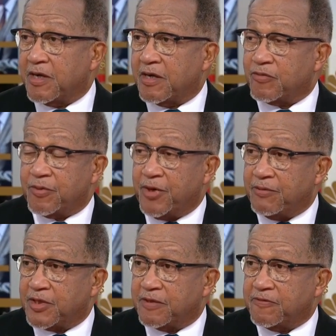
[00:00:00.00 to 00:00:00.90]

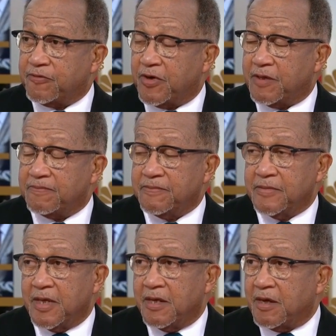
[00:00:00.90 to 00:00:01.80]
Republican from
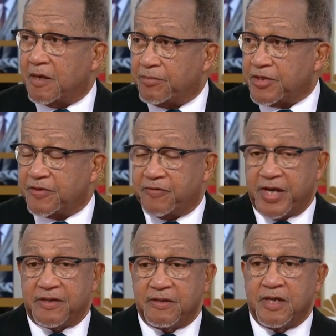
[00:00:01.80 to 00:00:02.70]

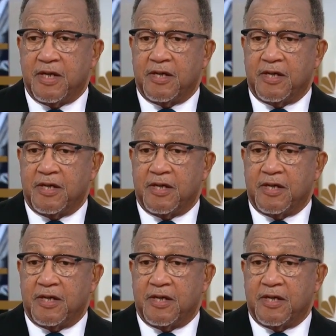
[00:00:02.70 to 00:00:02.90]
Pennsylvania,